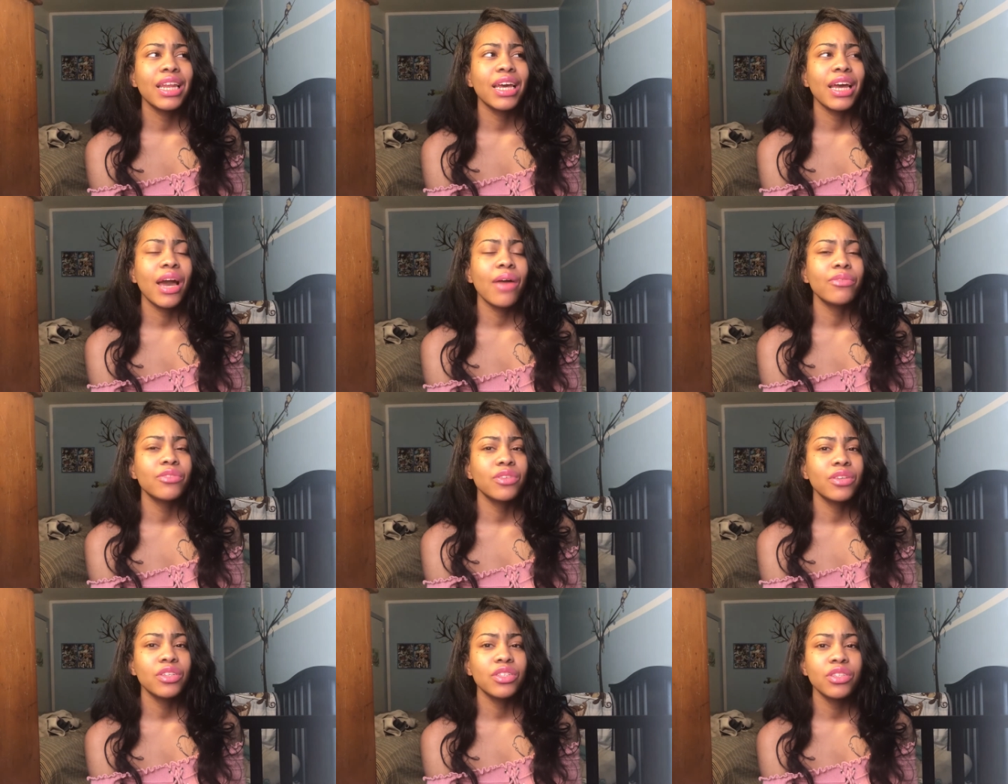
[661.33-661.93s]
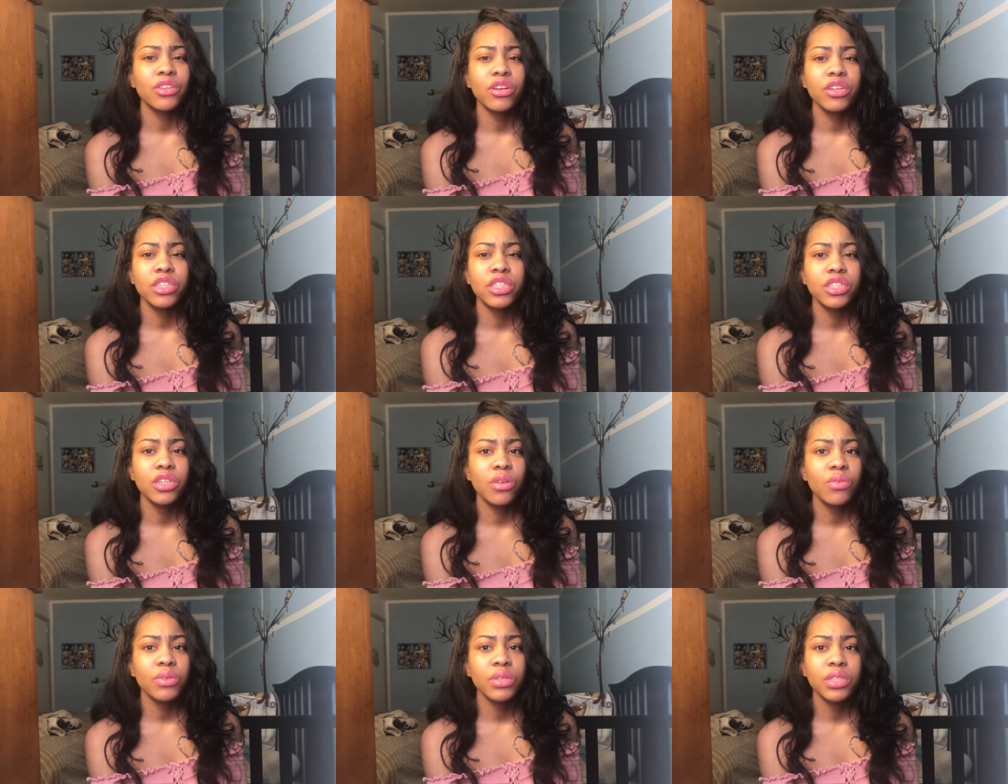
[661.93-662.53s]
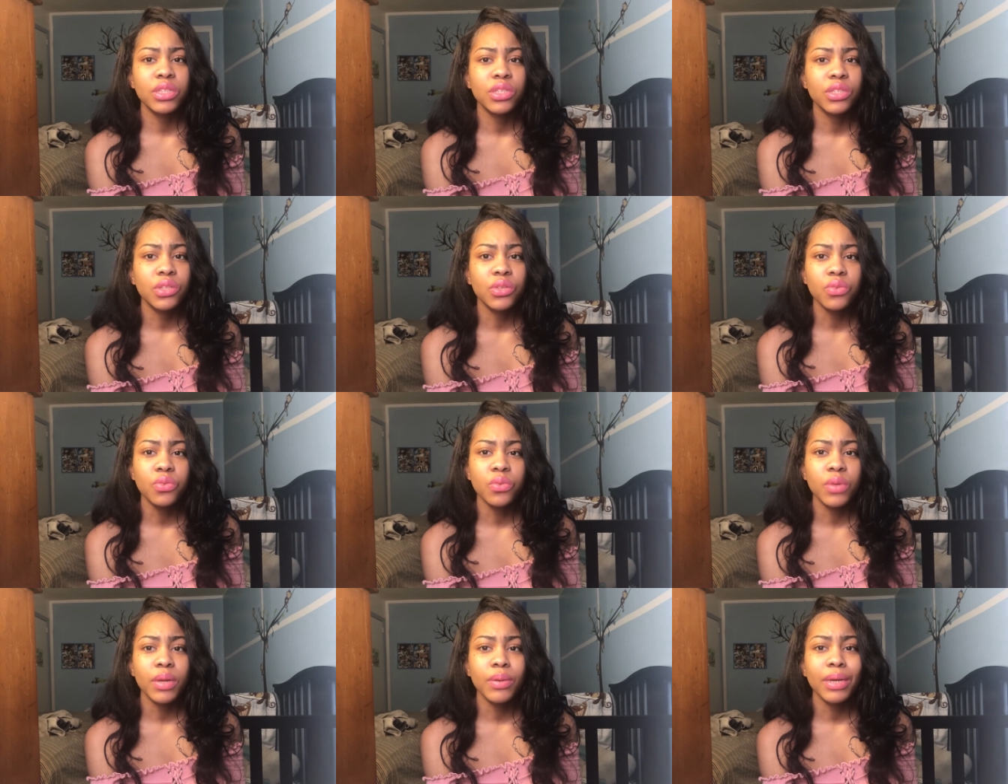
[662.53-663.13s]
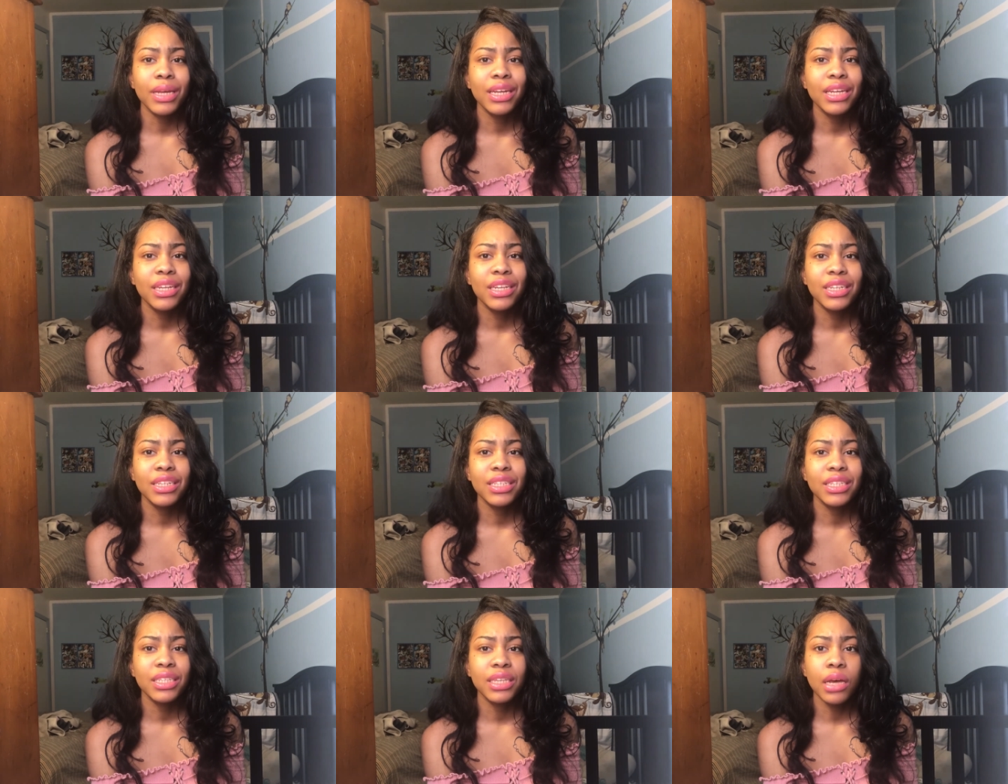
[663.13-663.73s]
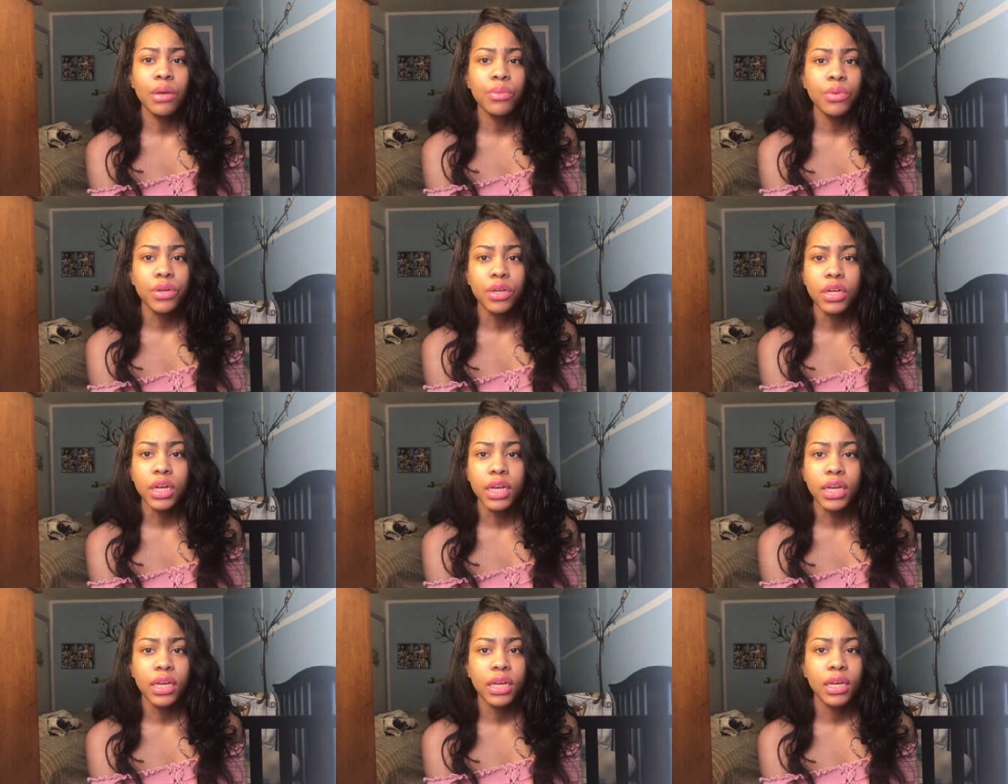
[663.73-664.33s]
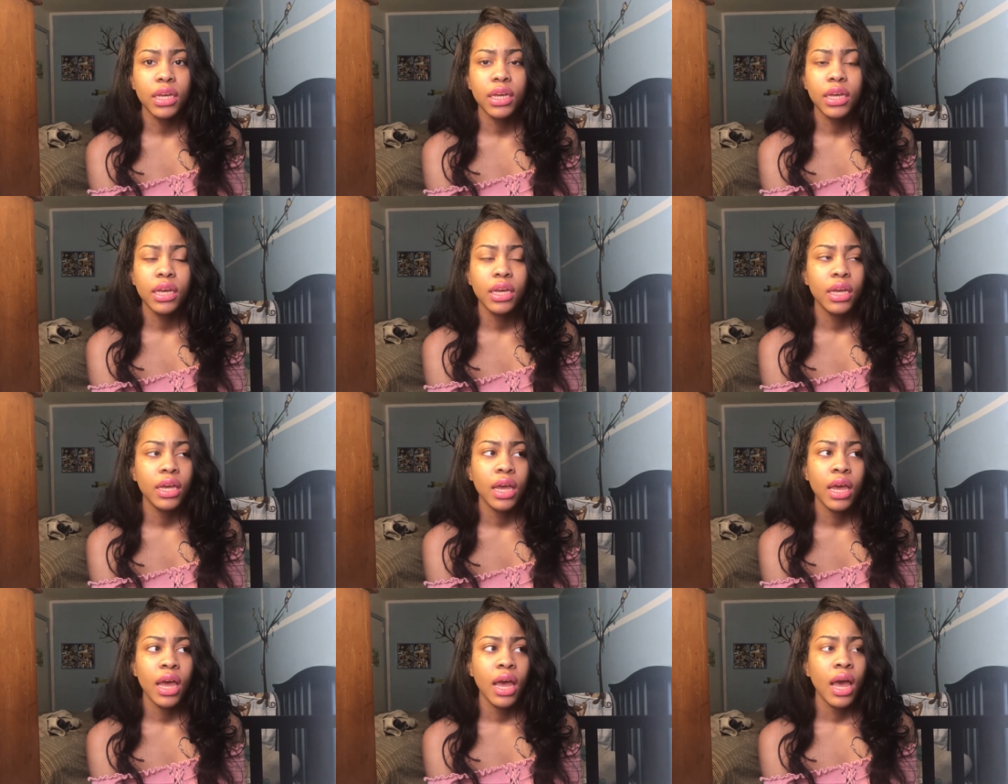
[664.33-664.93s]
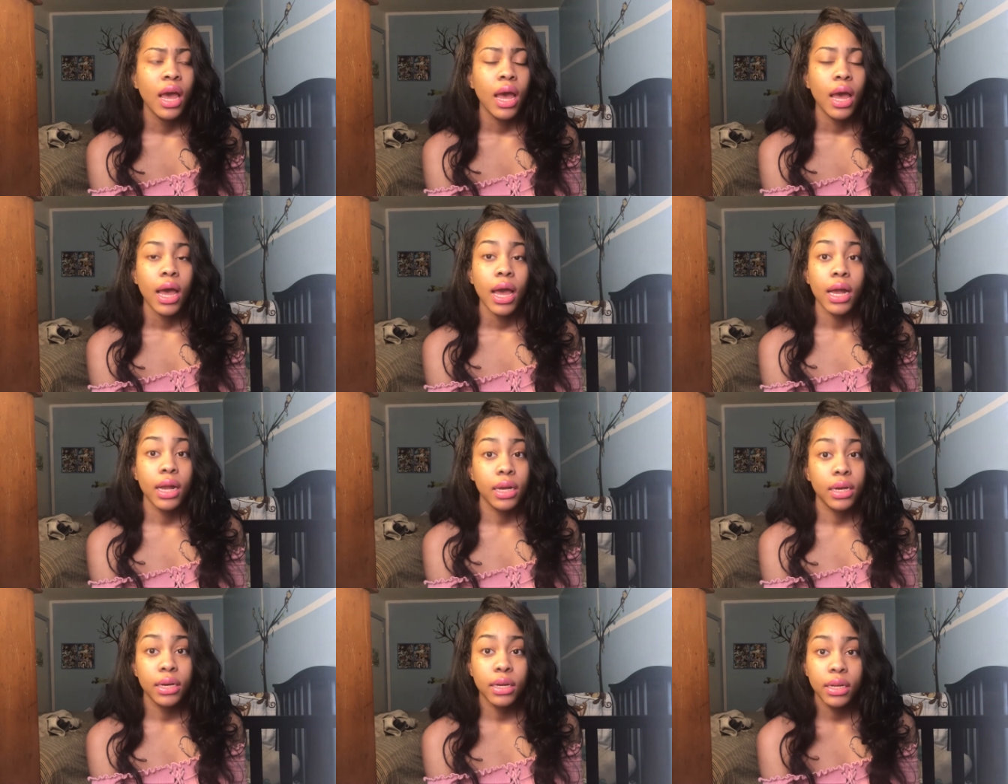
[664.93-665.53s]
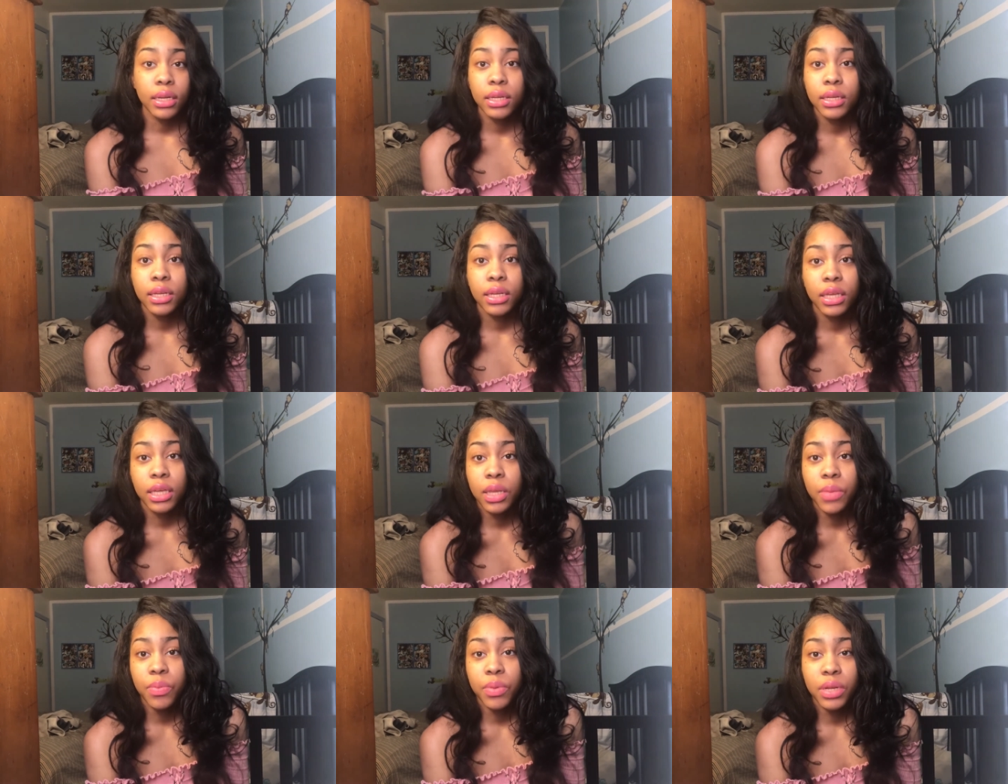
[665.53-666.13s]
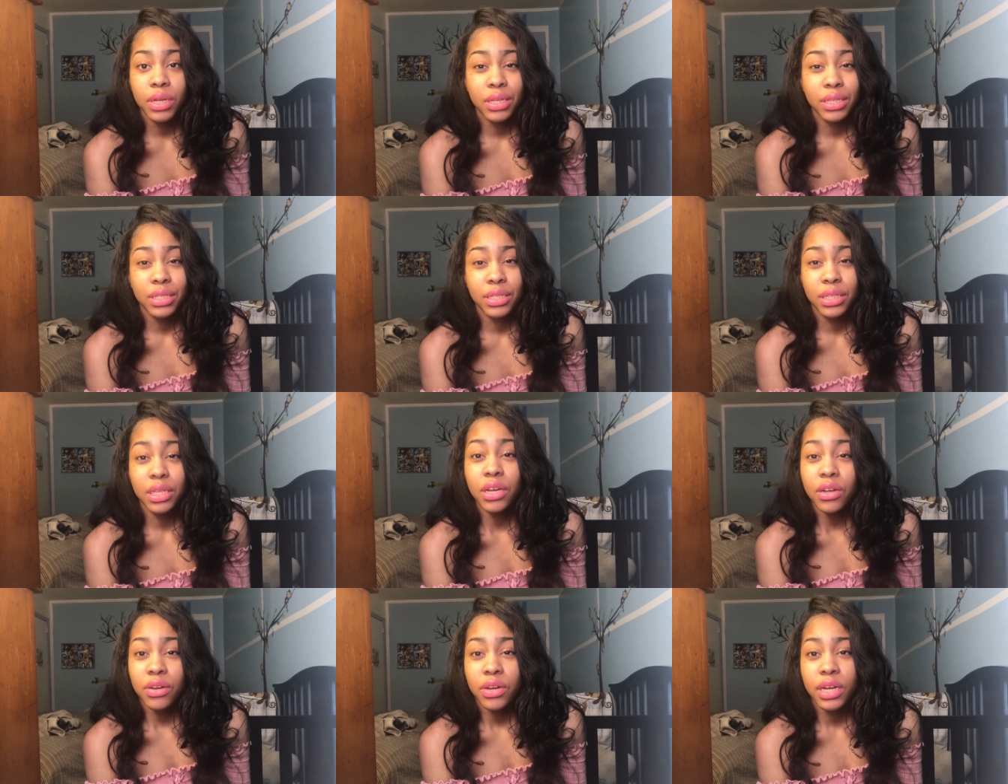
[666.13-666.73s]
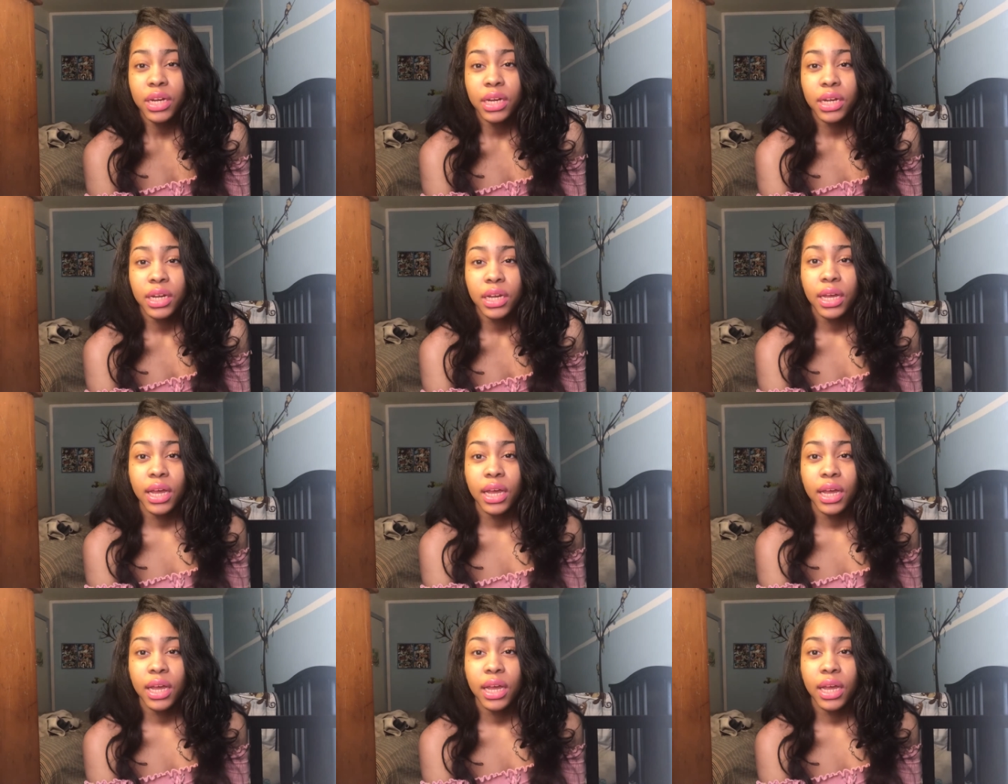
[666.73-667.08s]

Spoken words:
like I was gonna start showing soon, like by the end of the summer. Like I couldn't keep it a secret.